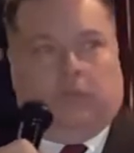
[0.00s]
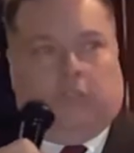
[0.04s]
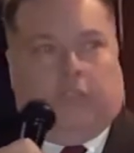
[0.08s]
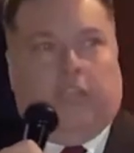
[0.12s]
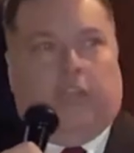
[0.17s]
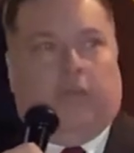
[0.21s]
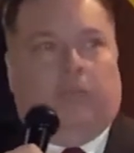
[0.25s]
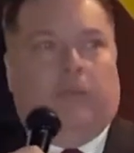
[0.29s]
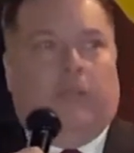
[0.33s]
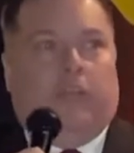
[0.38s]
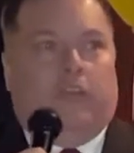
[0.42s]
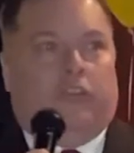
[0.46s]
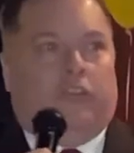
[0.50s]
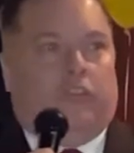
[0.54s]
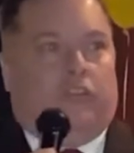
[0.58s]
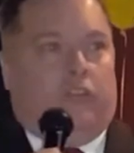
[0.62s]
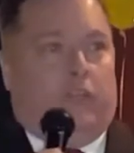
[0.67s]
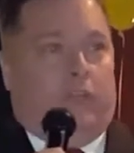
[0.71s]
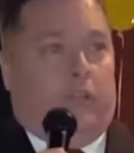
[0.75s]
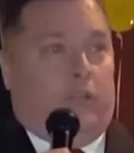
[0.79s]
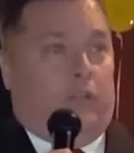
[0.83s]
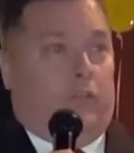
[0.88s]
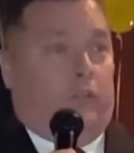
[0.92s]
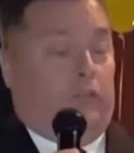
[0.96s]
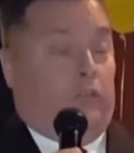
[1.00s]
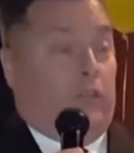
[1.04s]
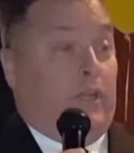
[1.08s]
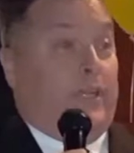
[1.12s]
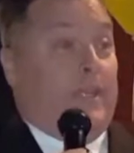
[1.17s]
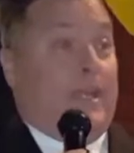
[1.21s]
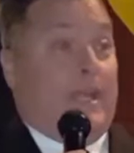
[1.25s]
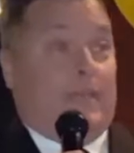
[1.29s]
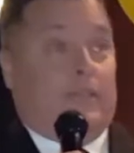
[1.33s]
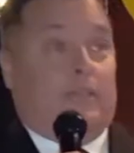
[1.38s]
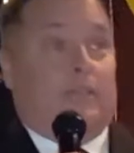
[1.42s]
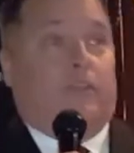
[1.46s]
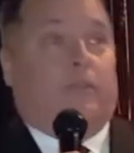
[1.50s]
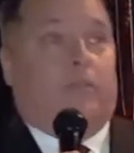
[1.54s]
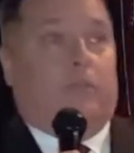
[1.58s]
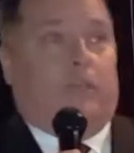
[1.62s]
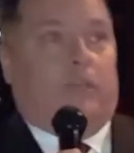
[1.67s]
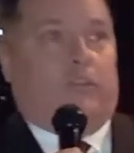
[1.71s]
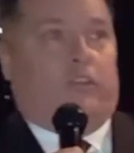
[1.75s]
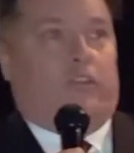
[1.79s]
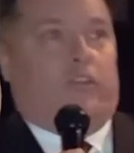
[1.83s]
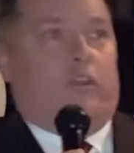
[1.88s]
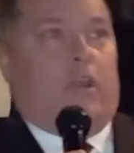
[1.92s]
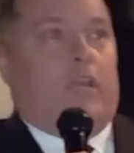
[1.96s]
the next
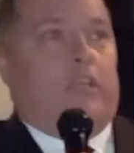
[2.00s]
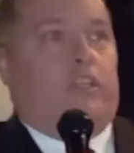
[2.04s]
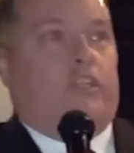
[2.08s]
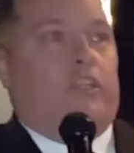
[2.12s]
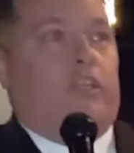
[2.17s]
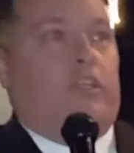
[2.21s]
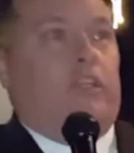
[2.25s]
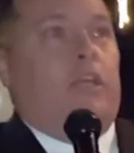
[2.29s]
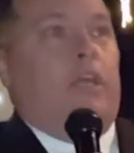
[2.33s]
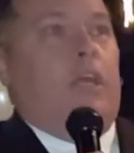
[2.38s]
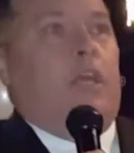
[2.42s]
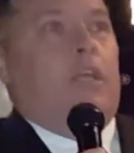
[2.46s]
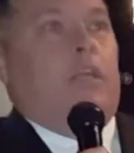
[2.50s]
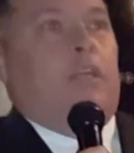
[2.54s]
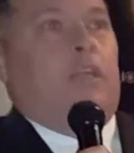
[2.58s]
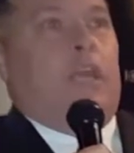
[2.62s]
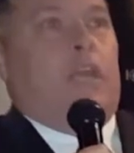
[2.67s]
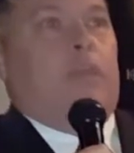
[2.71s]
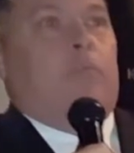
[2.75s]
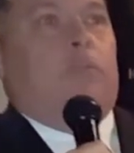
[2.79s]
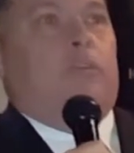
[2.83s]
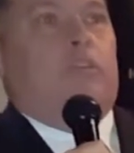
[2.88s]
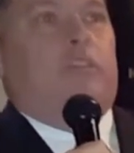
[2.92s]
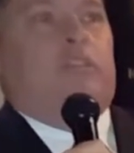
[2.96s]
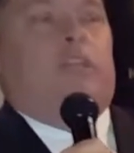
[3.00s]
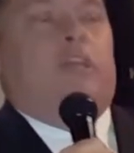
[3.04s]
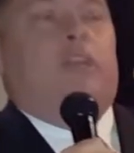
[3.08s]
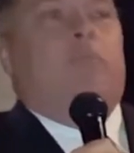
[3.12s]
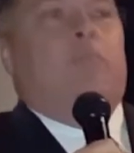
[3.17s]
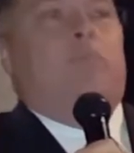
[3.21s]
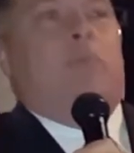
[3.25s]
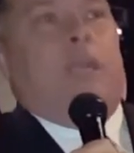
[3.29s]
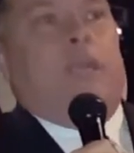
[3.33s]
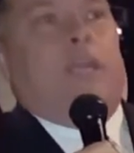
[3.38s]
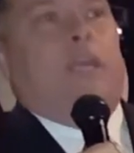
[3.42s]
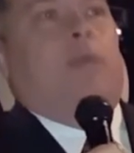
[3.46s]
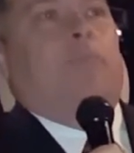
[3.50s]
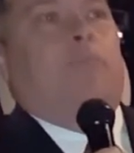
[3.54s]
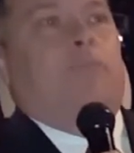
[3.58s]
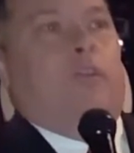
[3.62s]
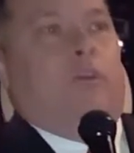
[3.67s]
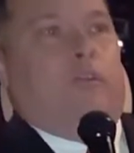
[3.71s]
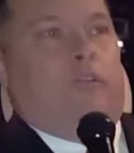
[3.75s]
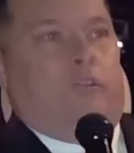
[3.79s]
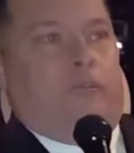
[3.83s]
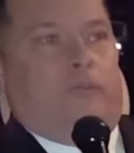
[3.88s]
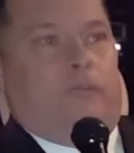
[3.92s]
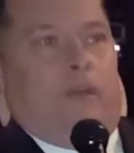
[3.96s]
administration, Cambridge is going to make
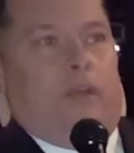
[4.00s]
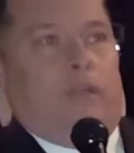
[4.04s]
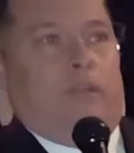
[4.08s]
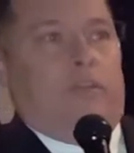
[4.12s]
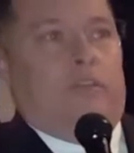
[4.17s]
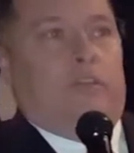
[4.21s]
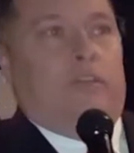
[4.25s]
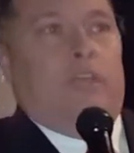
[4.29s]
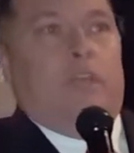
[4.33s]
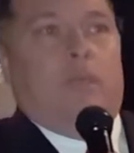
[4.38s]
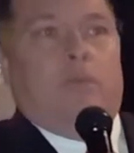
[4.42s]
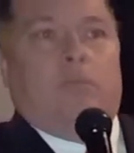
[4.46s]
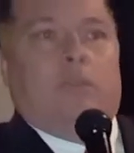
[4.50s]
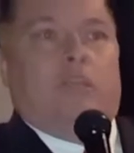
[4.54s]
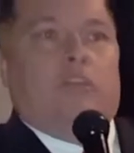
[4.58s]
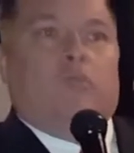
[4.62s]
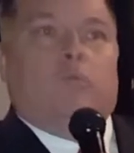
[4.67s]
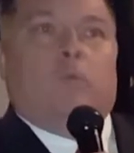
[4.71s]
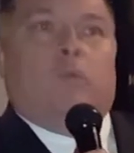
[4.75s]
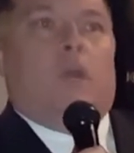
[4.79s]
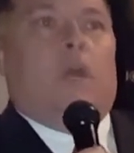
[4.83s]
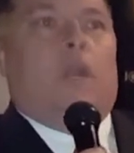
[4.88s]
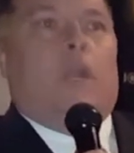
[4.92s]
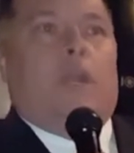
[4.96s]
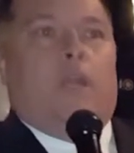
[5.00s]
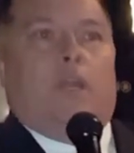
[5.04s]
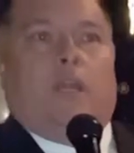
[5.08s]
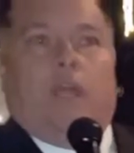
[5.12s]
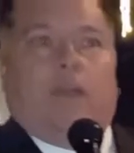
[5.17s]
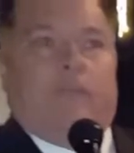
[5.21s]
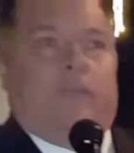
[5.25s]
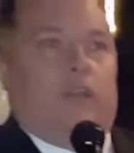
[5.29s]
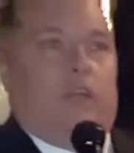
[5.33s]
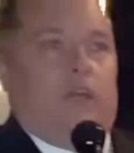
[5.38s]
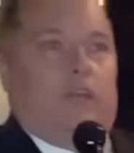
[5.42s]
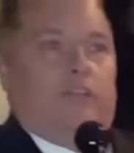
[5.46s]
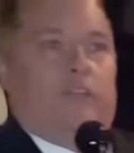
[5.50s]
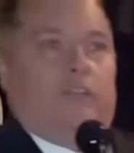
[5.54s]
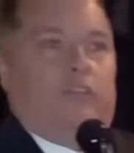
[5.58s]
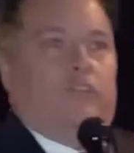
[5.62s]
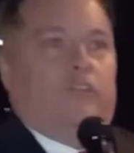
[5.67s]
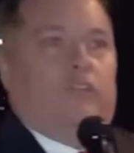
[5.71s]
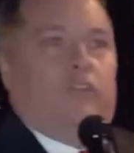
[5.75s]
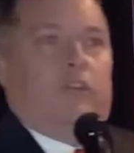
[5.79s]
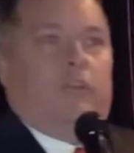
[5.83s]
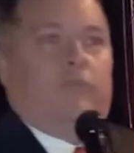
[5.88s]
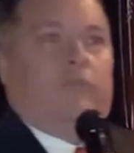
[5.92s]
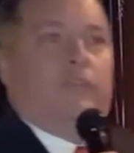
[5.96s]
up those funds, because we're not going to have cuts
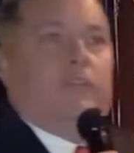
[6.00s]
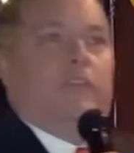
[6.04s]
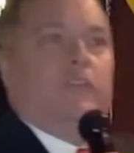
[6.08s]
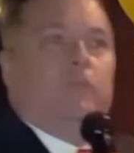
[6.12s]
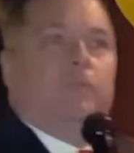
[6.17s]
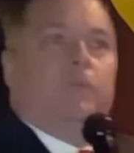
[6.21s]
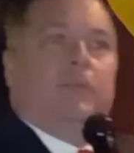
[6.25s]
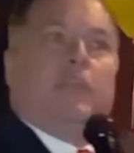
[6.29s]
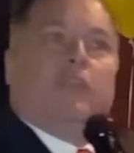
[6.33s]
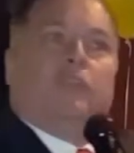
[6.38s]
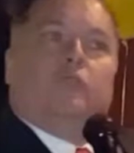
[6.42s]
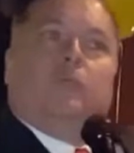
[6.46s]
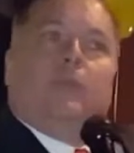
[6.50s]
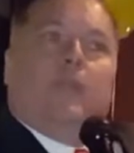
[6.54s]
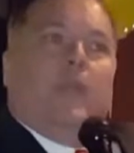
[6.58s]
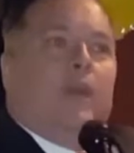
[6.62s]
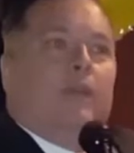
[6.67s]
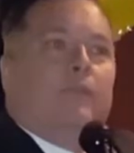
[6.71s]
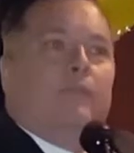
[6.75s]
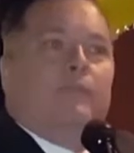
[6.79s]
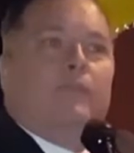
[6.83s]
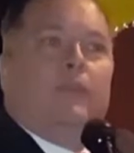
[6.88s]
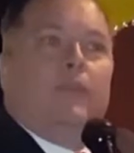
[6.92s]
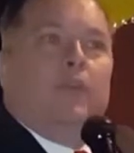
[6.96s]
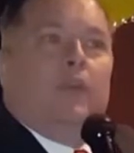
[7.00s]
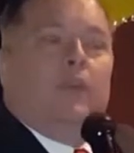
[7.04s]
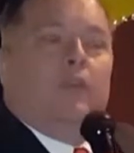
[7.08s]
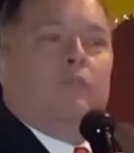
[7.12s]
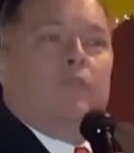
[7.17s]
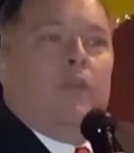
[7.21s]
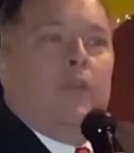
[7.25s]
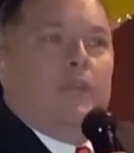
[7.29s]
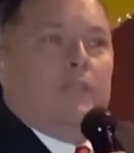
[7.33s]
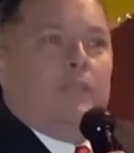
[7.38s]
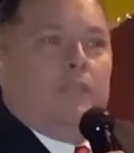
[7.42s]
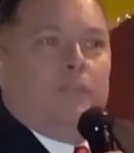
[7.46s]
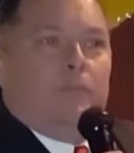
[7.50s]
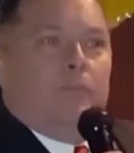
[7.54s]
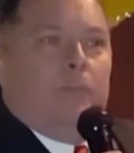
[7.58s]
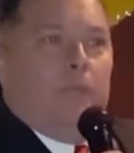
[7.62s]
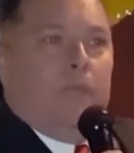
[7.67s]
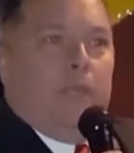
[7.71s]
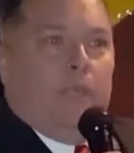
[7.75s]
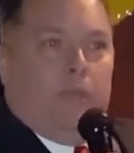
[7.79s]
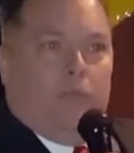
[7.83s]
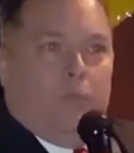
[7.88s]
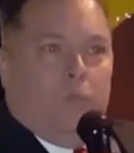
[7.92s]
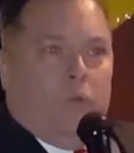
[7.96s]
in services because we have a racist
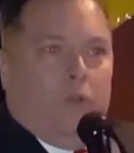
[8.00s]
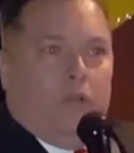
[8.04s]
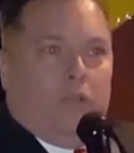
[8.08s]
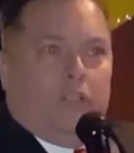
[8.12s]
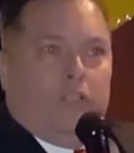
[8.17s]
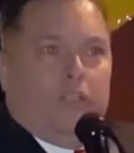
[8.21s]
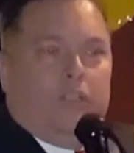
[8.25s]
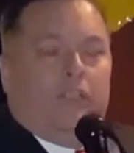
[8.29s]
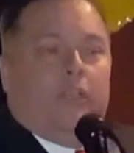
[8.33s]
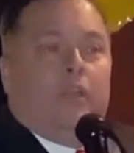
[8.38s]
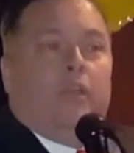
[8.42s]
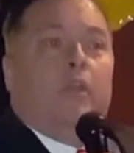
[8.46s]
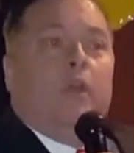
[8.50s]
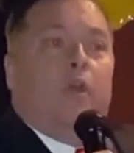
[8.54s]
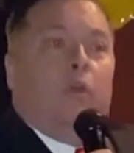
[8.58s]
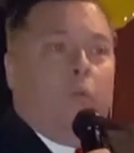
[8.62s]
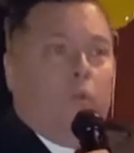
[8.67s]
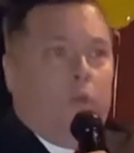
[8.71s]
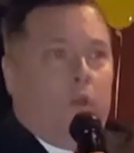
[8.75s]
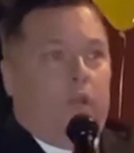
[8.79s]
bigot in Washington.